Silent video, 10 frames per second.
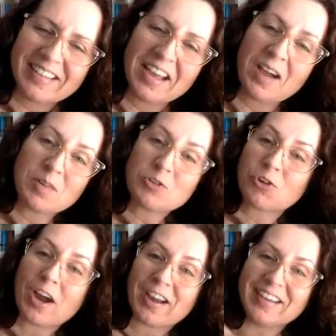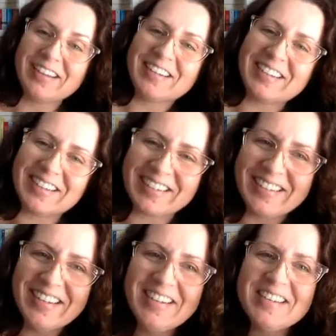Yeah, I'm gonna try.
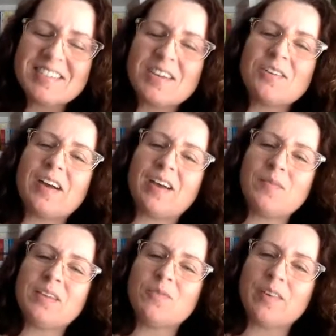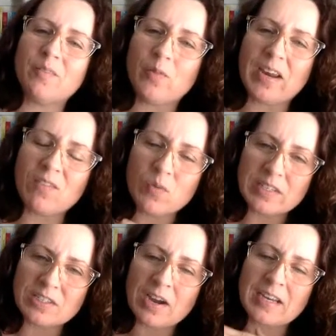So, I mean, what everyone's
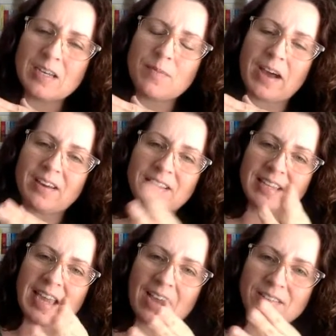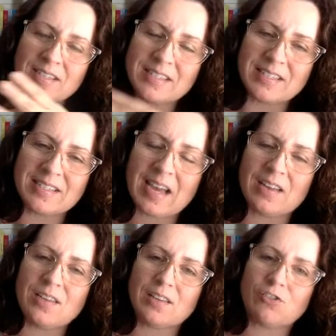talking about in the Countess is that
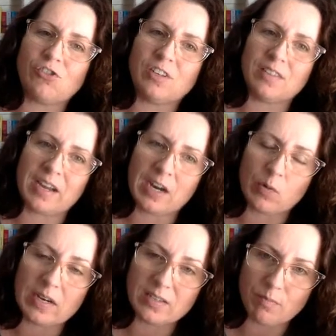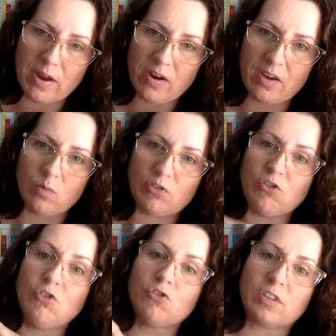yes, the heroine is married, which
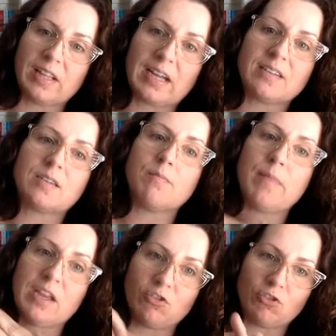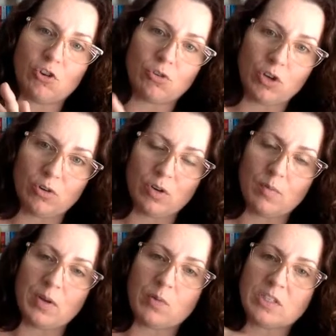usually that is a major no-no.
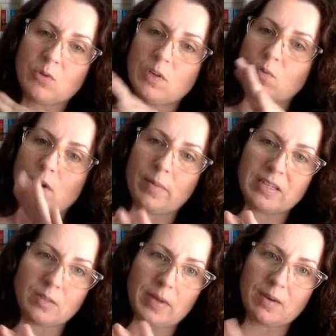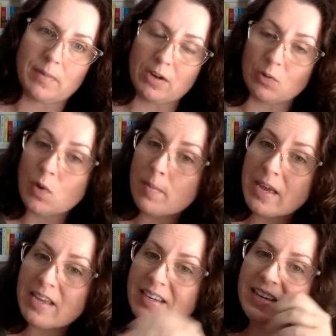Nobody wants to read a romance about a married
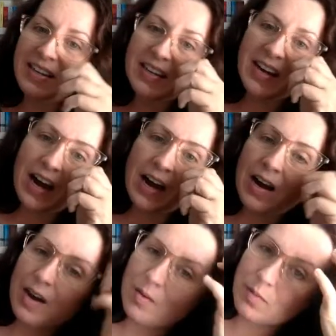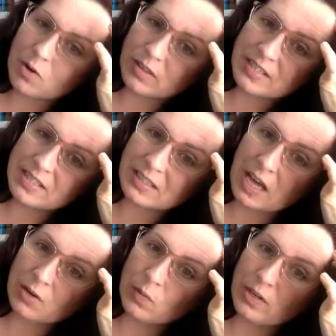woman, or at least a
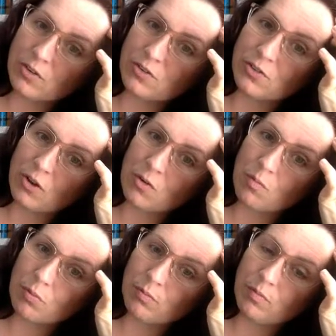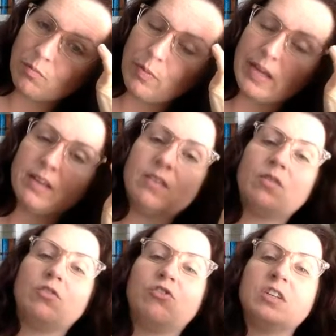lot of readers don't. But
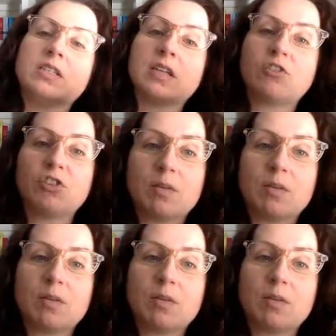she's such an